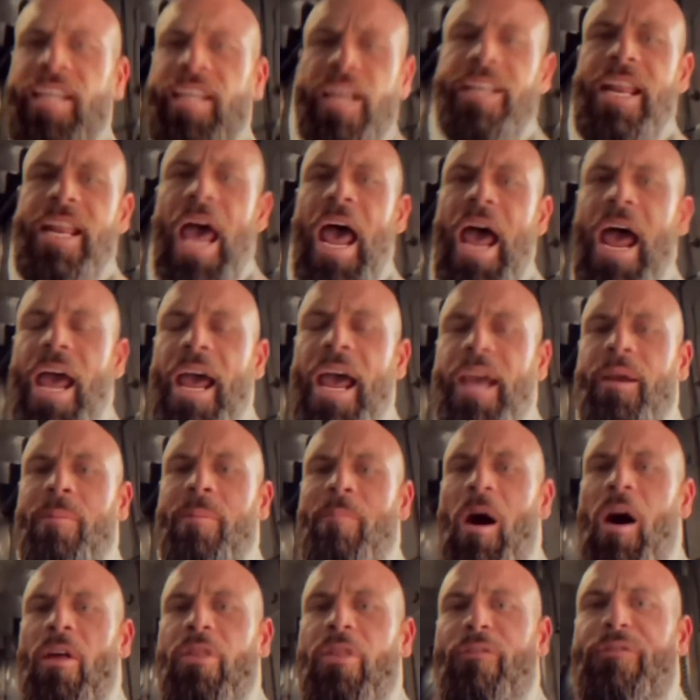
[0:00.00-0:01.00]
But what they
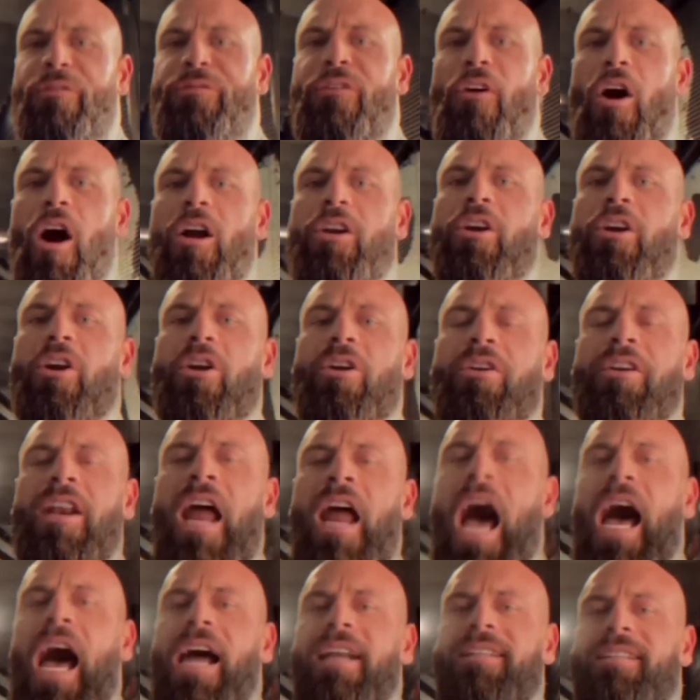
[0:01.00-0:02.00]
didn't realize
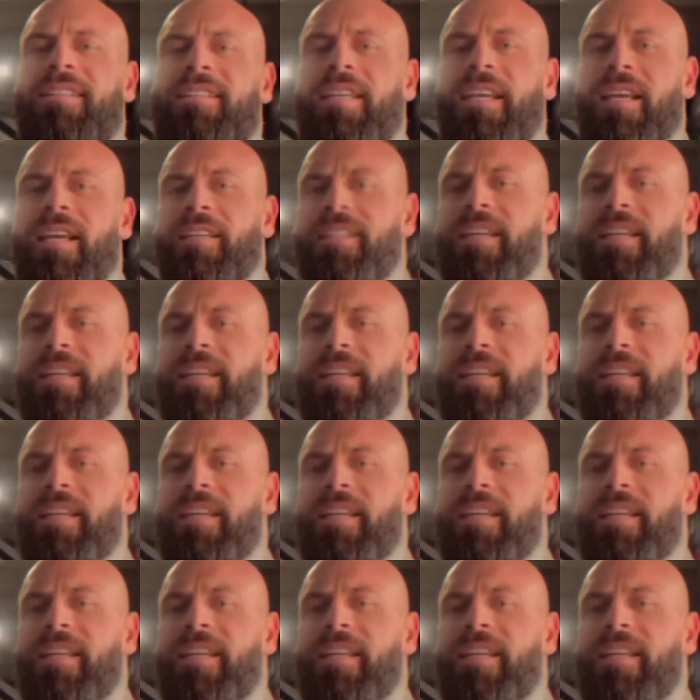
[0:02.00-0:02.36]
was that